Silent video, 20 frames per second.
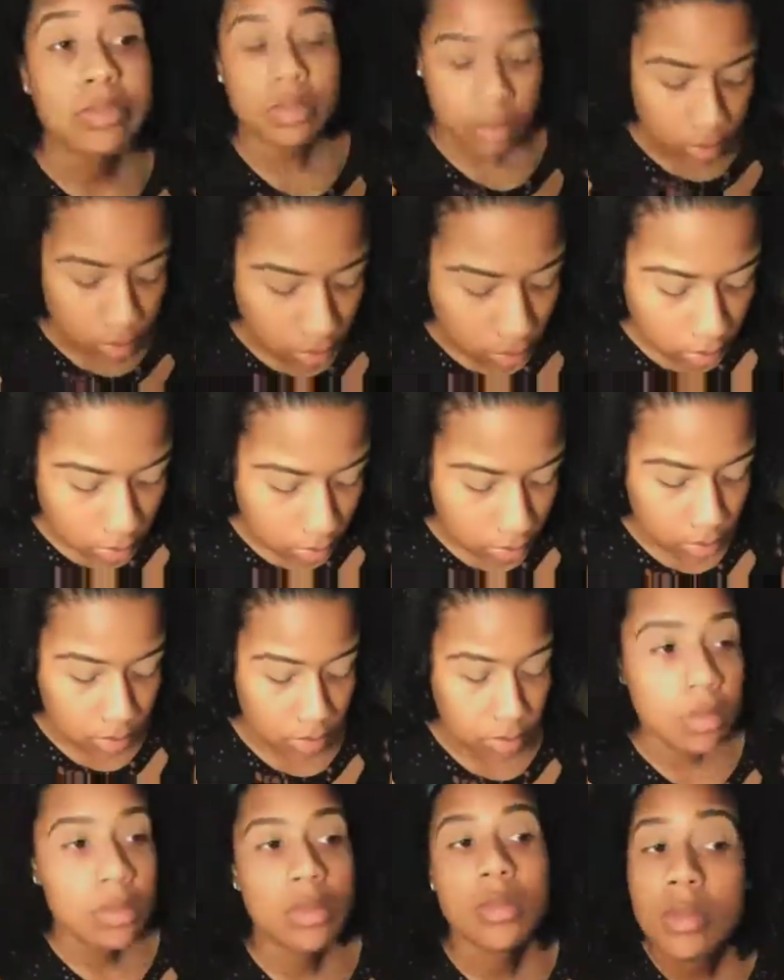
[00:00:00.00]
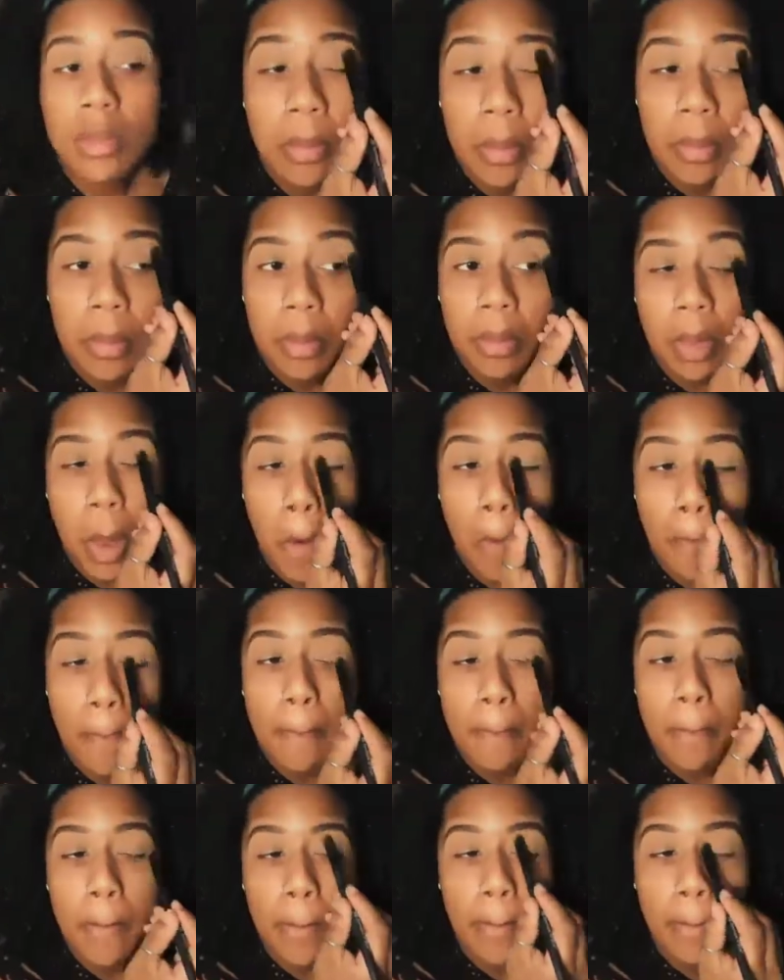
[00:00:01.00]
and like your eyeshadow won't
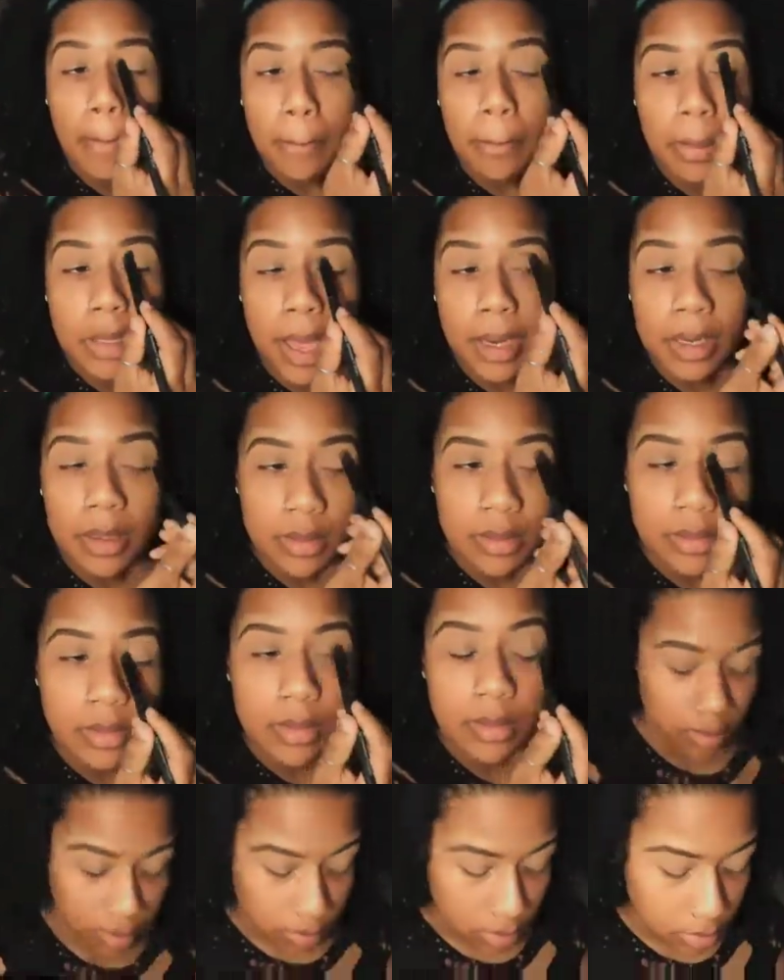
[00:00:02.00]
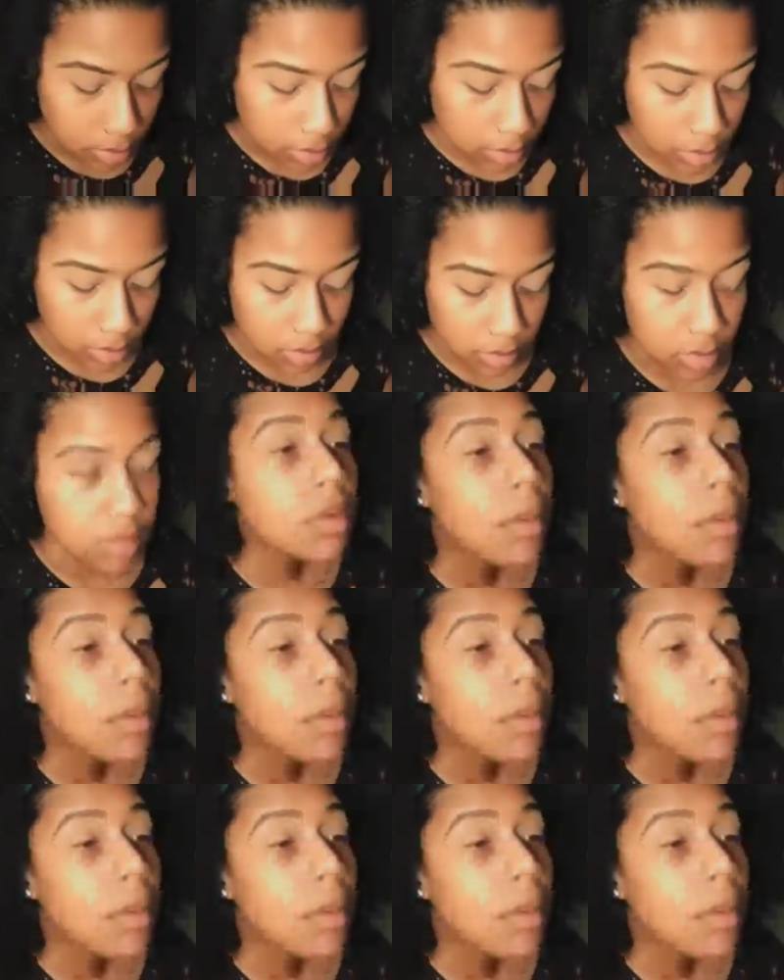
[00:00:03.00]
move when you apply it.